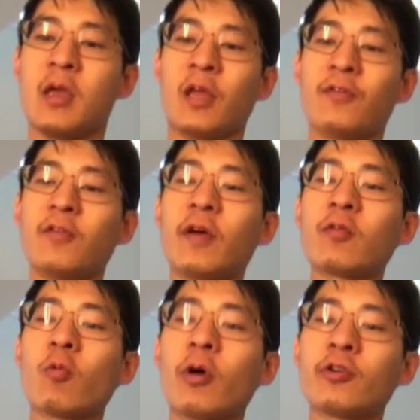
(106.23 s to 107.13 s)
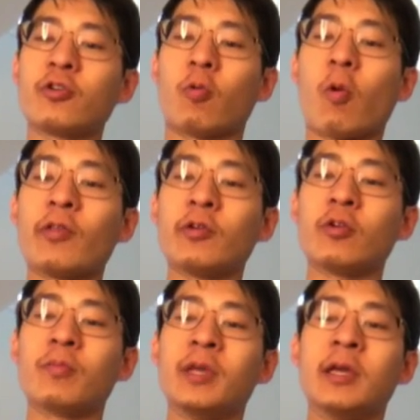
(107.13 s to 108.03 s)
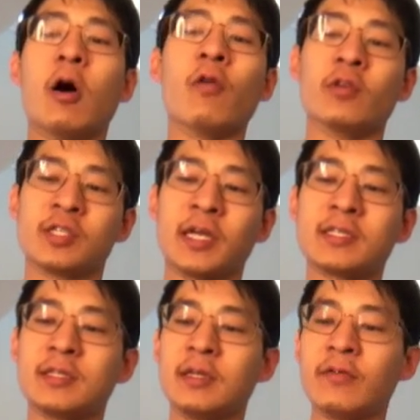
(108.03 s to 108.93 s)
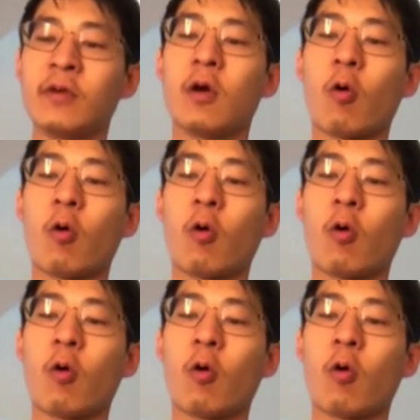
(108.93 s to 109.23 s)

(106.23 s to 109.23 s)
If you've ever wondered whether you're being oversensitive